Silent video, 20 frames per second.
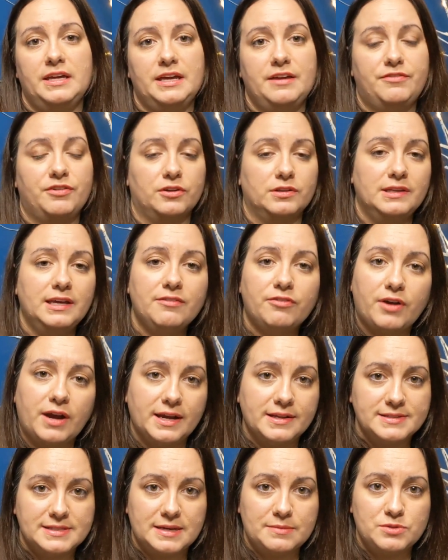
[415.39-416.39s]
if your liver
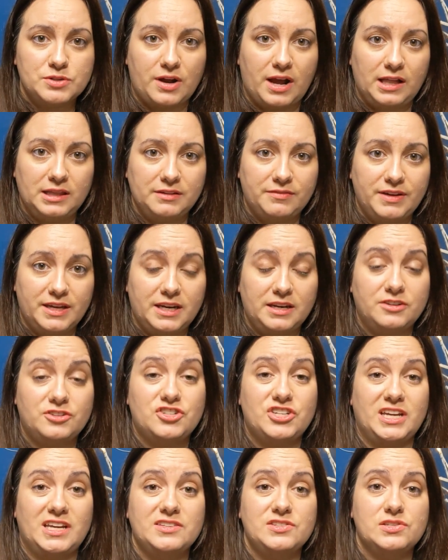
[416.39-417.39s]
enzymes are elevated,
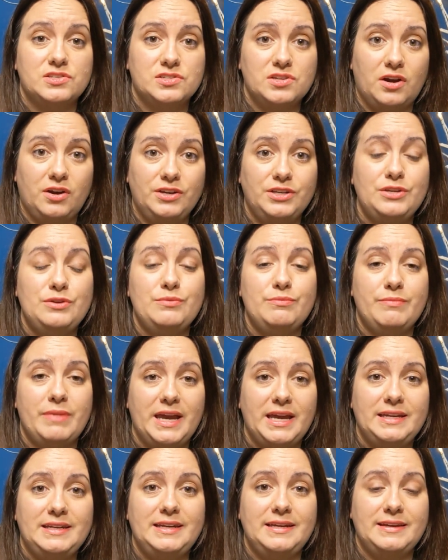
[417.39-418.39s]
chances are you
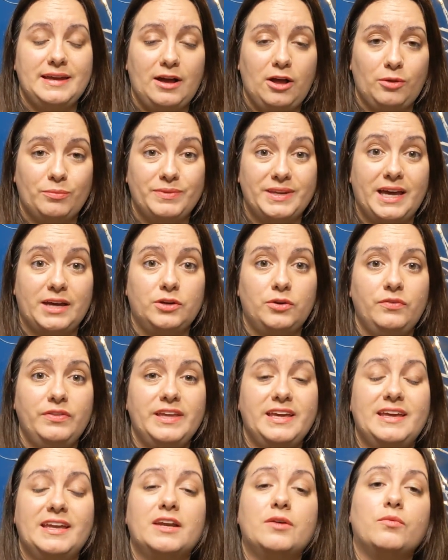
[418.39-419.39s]
may need help not
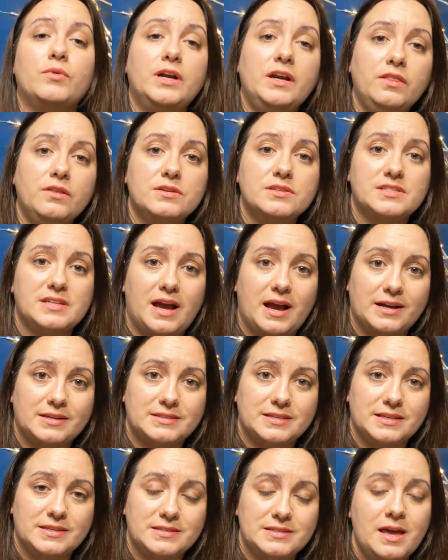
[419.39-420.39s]
only getting rid of those
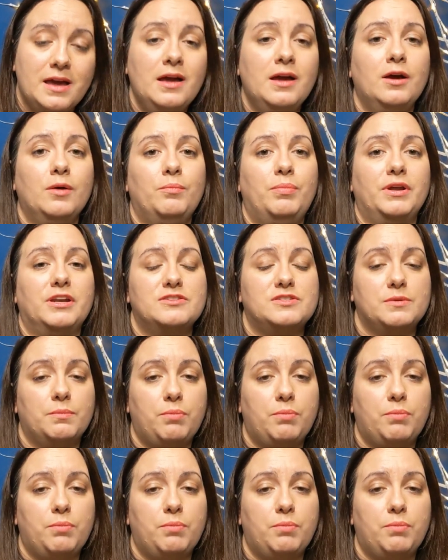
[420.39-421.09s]
toxins, but